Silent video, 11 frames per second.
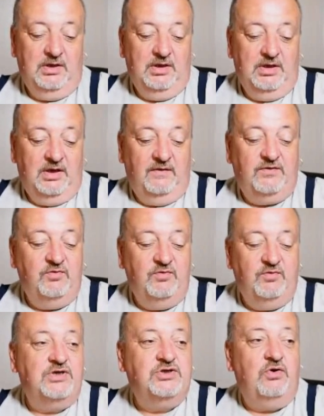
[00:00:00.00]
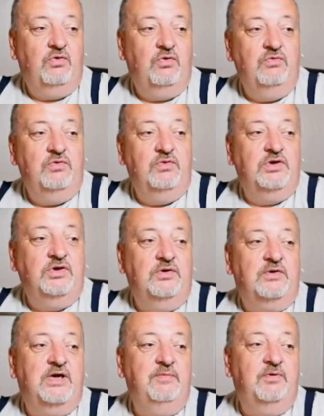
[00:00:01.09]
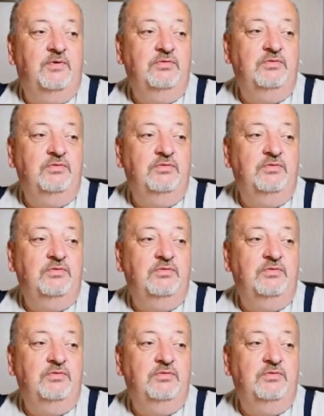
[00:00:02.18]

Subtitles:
If you press Alt on your keyboard,